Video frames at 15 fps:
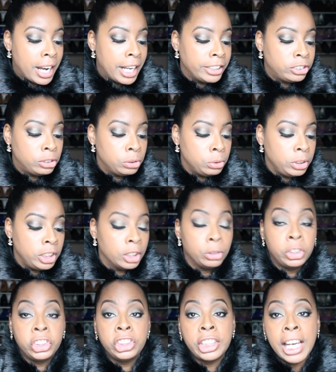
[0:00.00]
Eye
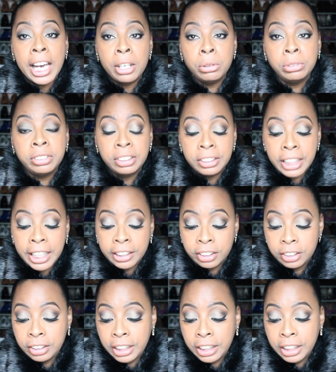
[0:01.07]
Studio Shadow Sticks.